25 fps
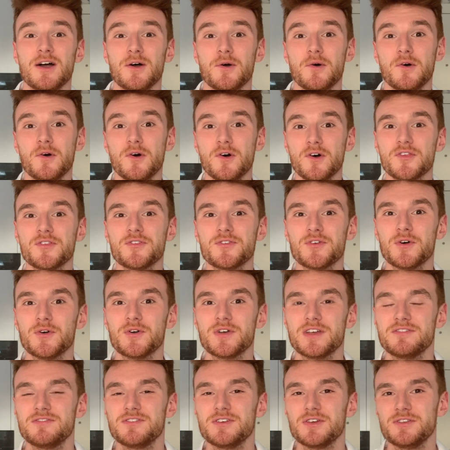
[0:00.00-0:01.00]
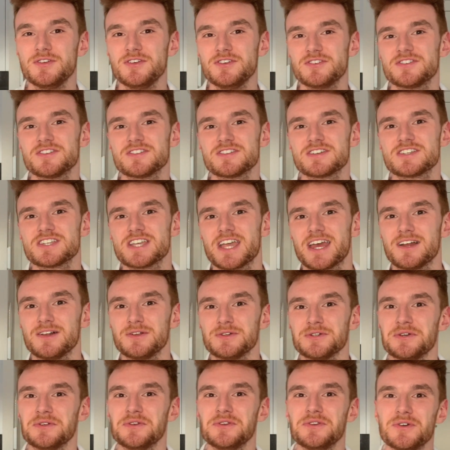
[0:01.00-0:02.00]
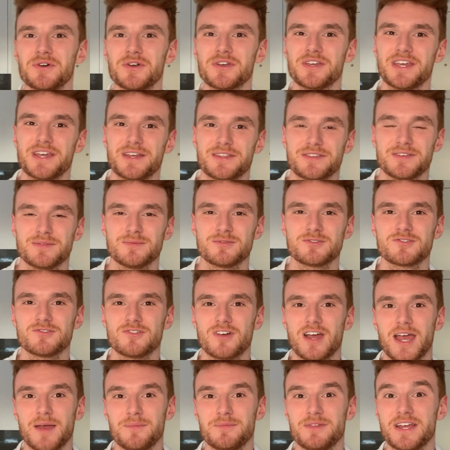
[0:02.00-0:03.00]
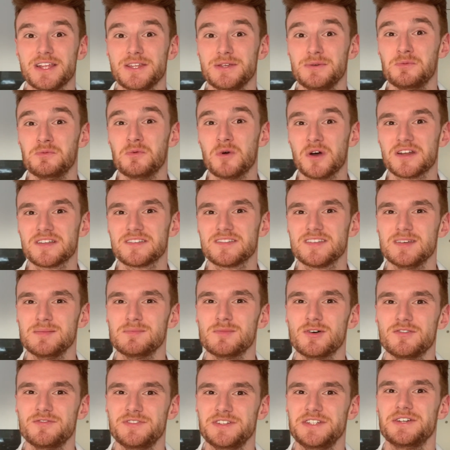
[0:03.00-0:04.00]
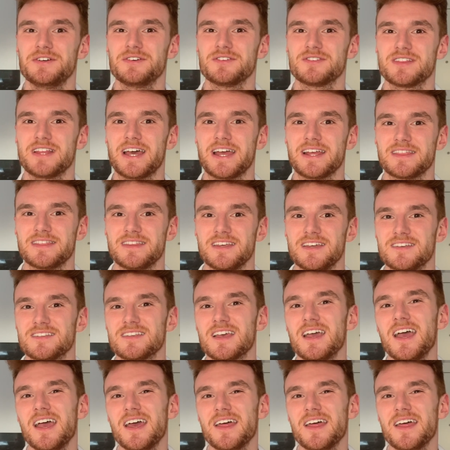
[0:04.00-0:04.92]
Also, if you're new to the channel, you're not yet subscribed and you want to see more videos like this,